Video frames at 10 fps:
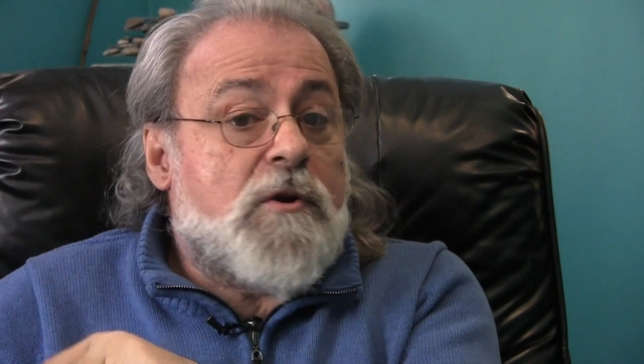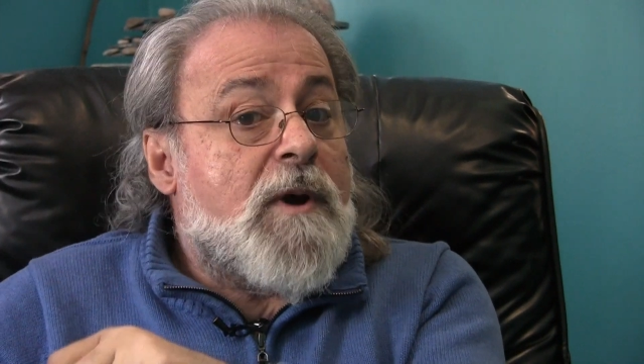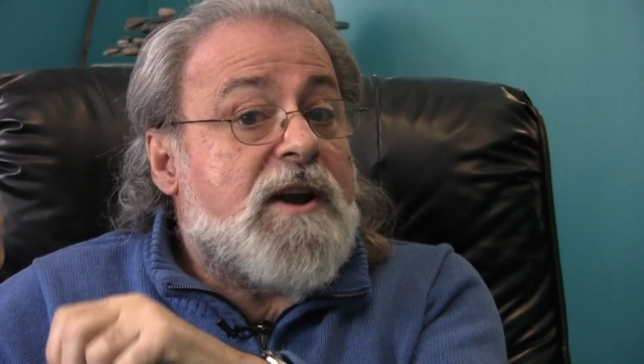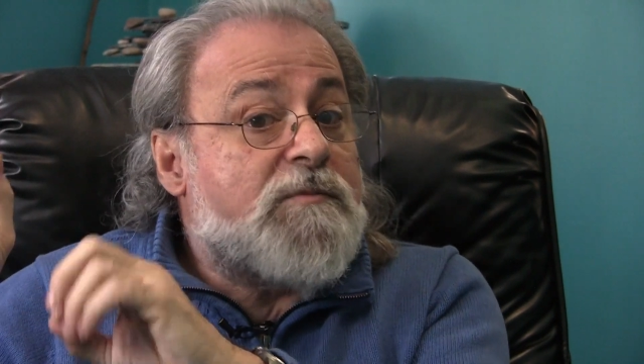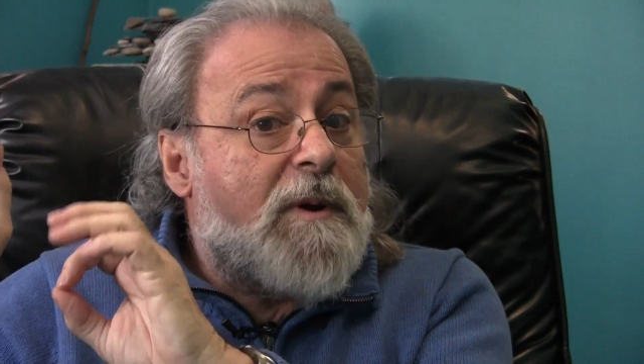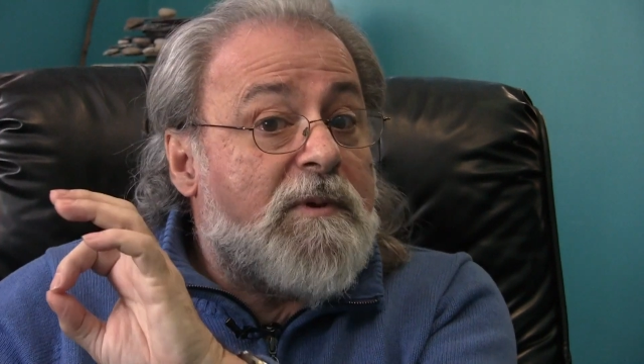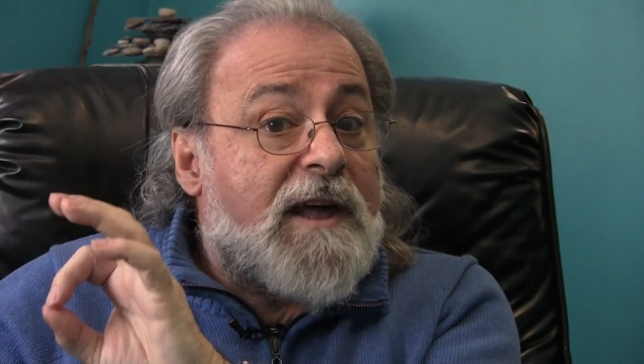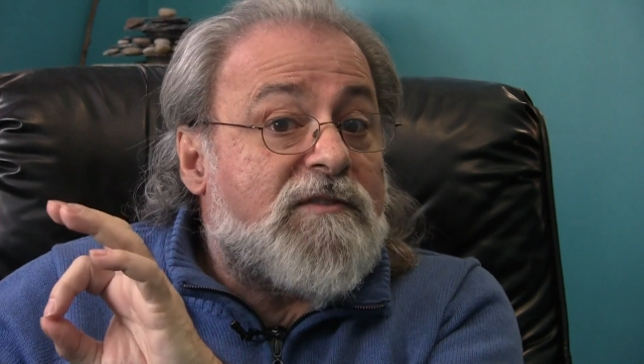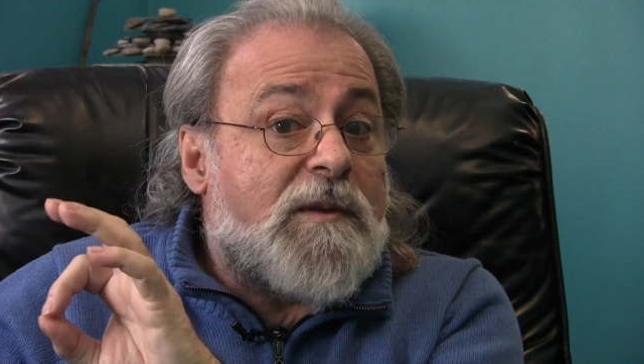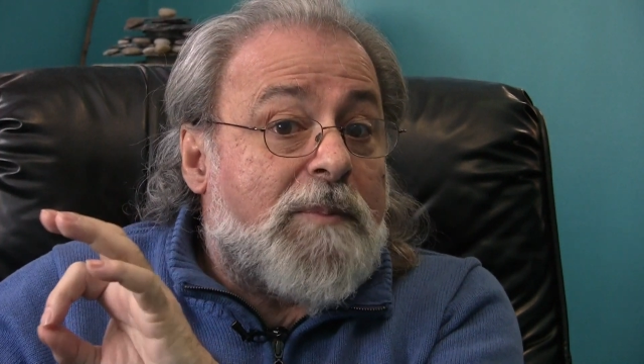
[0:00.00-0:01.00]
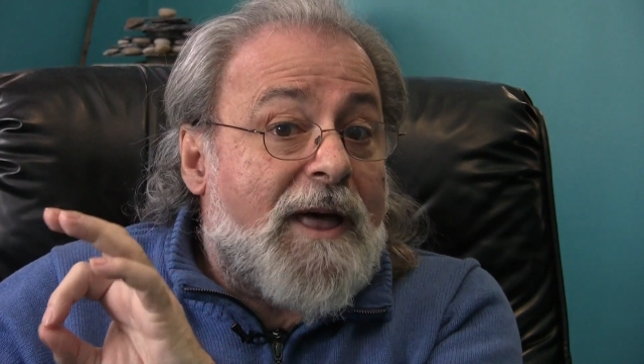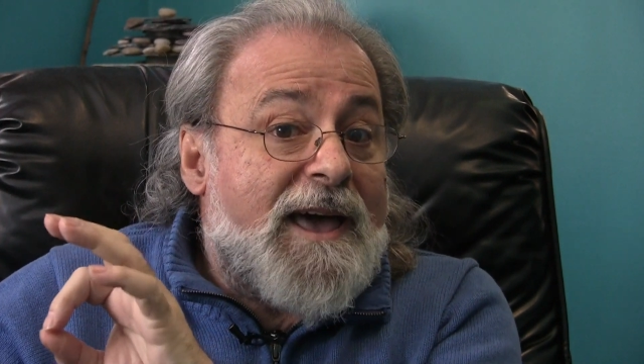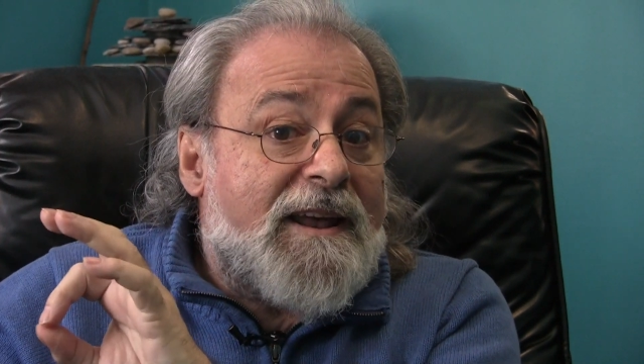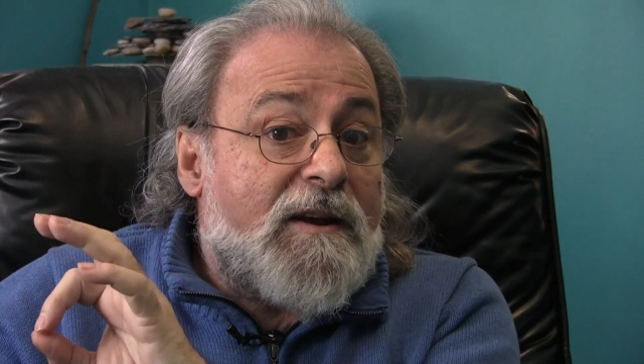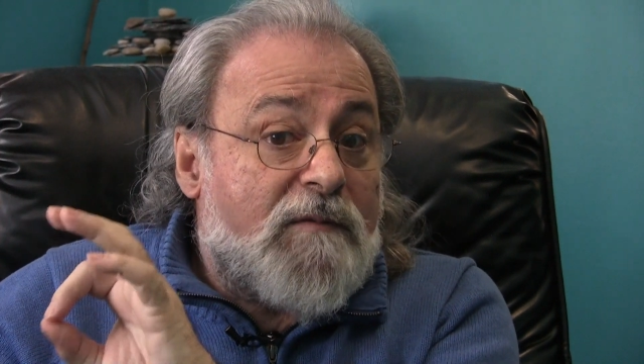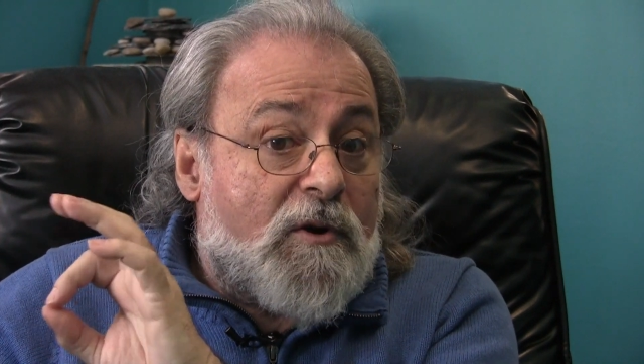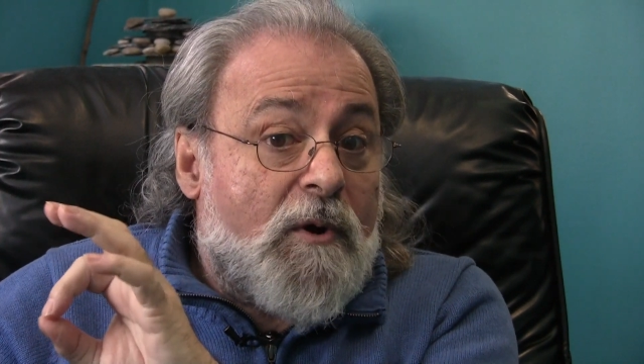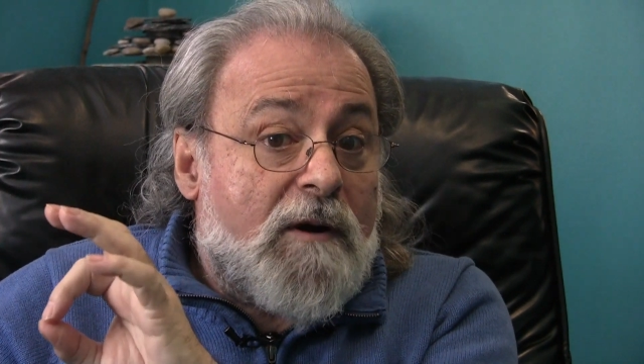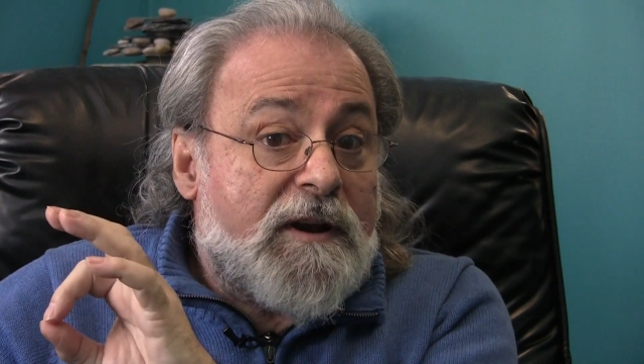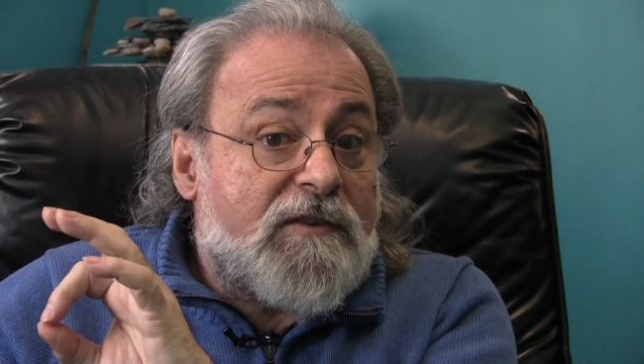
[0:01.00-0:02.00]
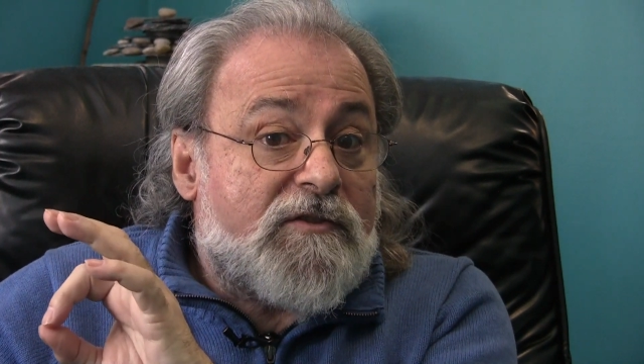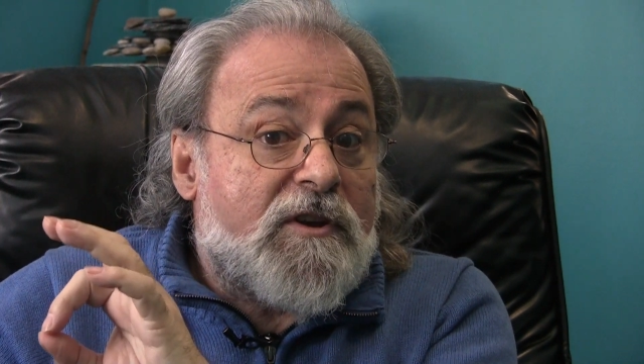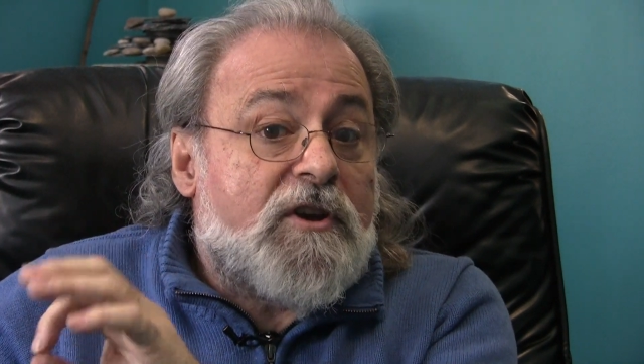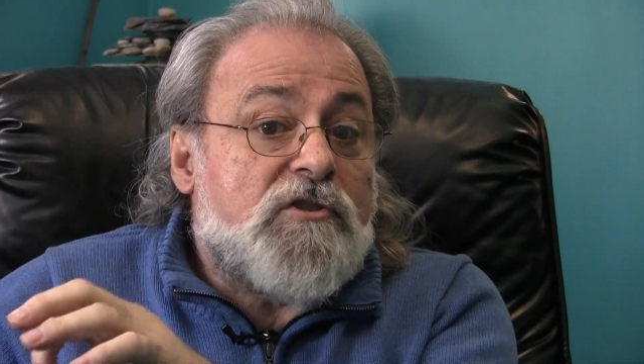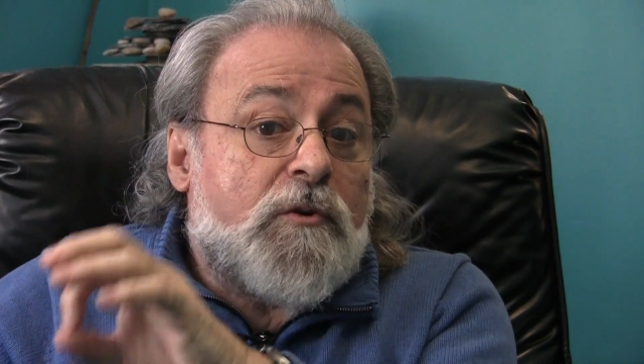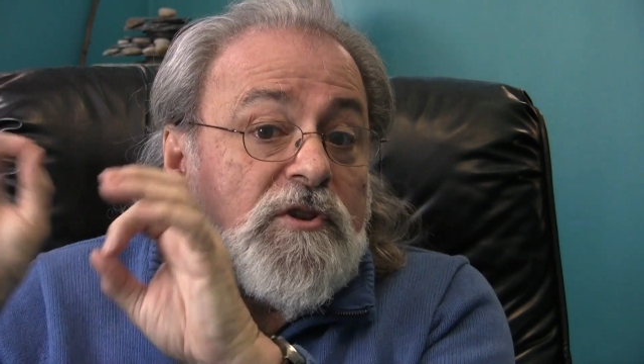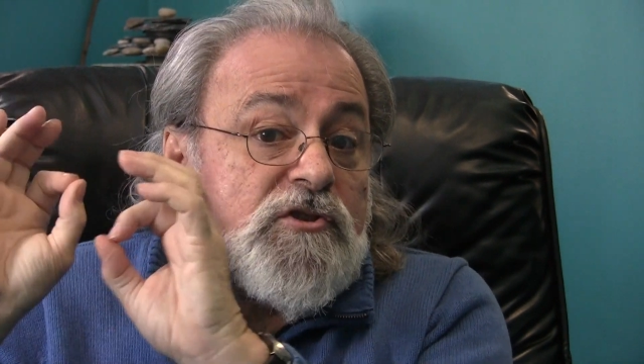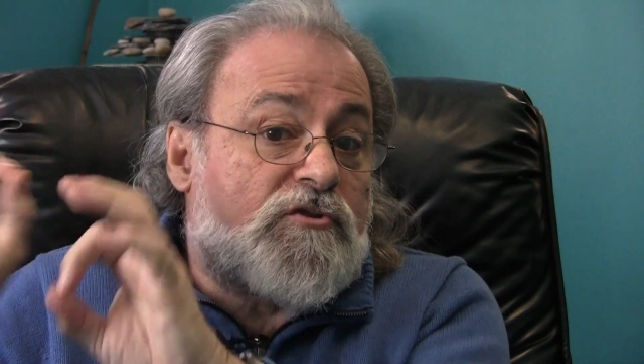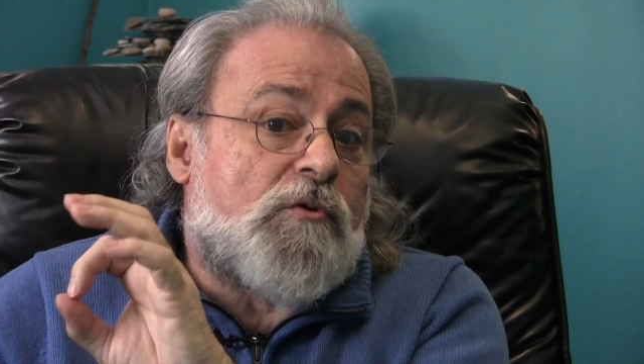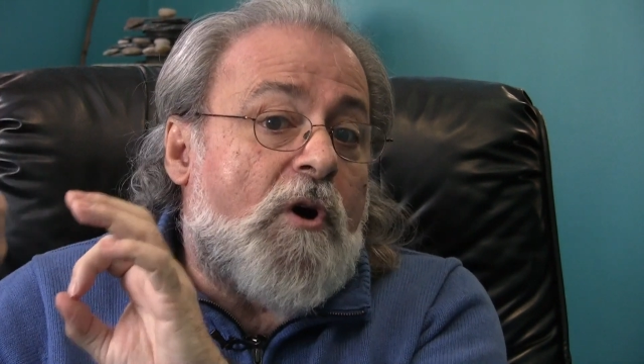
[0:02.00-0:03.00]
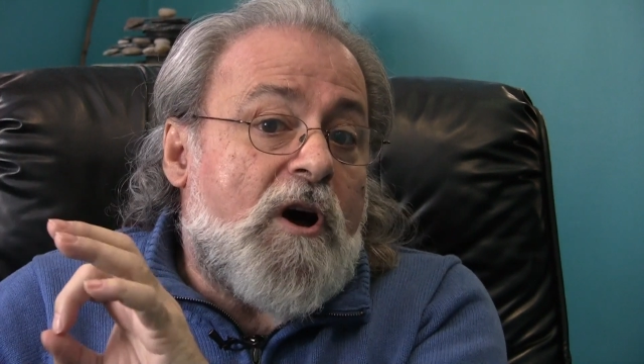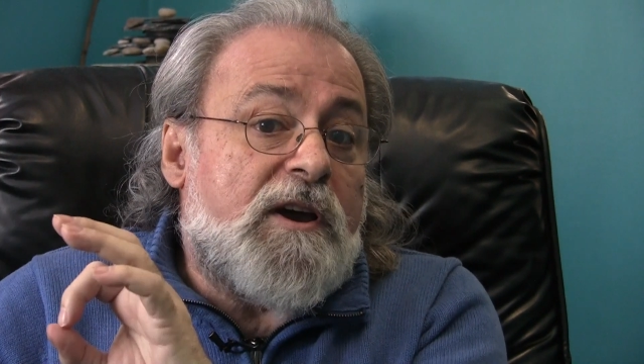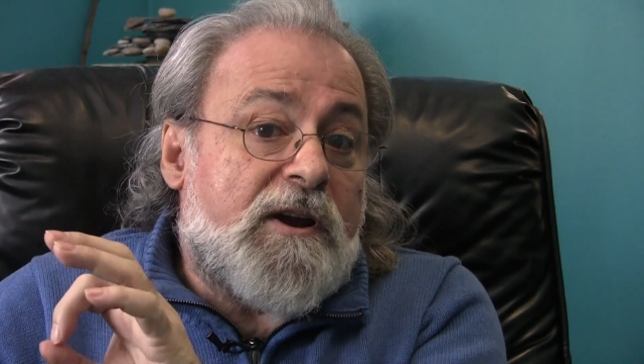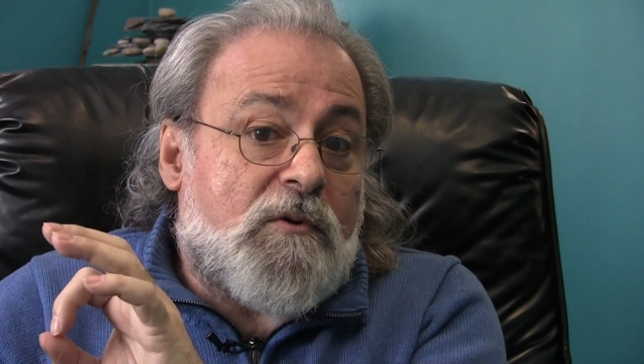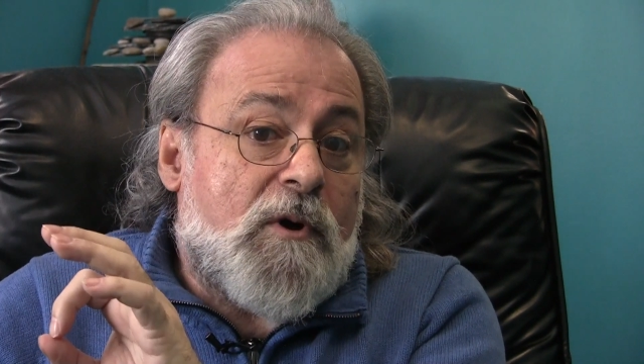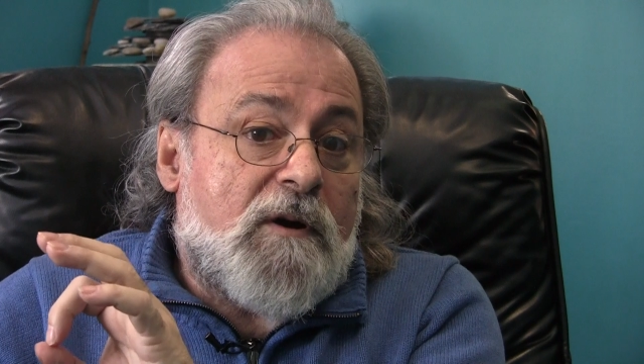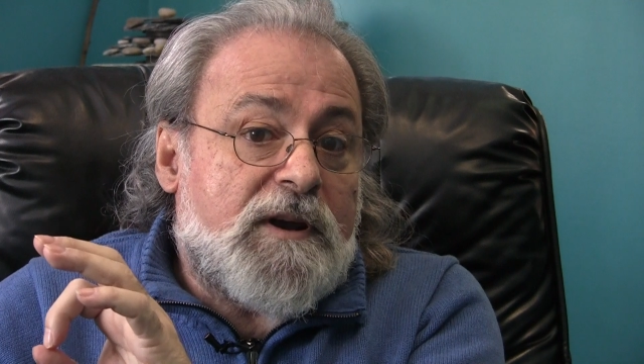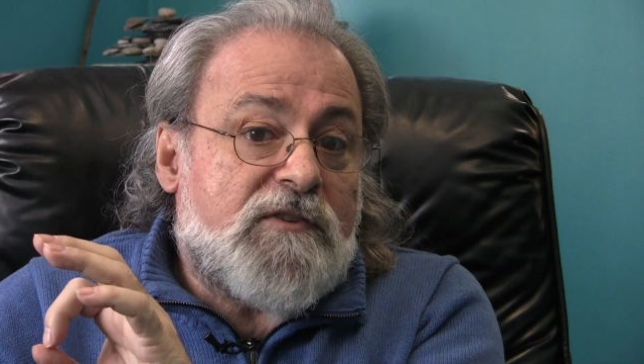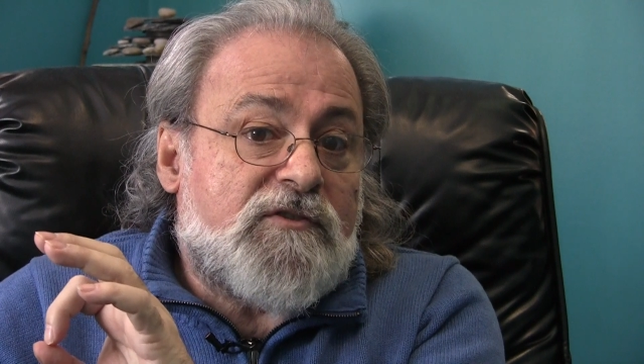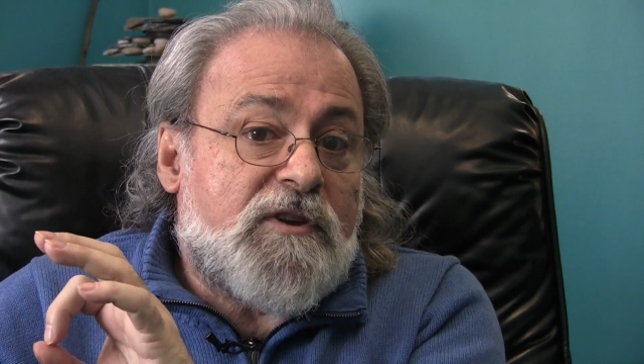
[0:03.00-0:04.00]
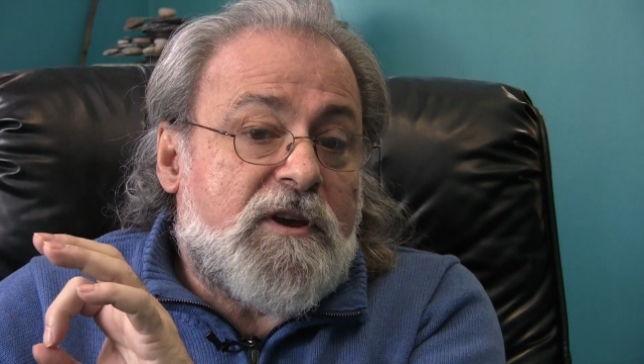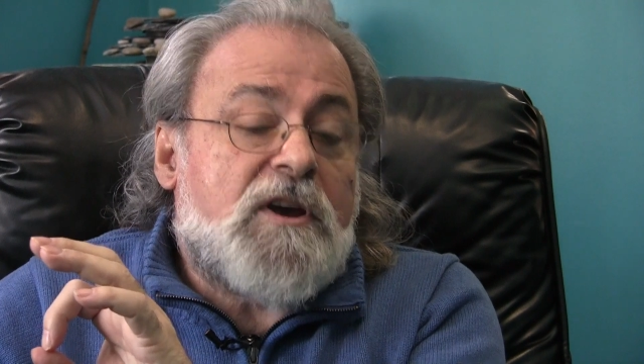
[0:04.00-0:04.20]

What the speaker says: Uranus, remember, that's the planet of Aquarius. So it's strong in Aquarius.